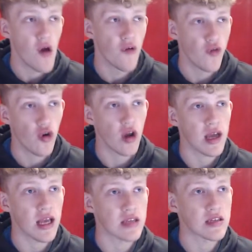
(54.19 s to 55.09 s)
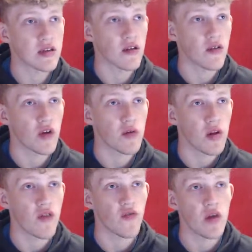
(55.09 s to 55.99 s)
Fortnite gets the
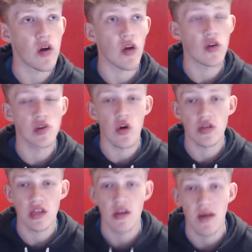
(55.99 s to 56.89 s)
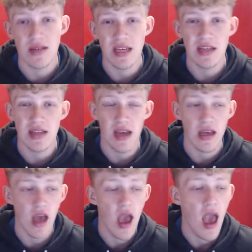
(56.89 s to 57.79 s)
community for me got a lot toxic around season eight,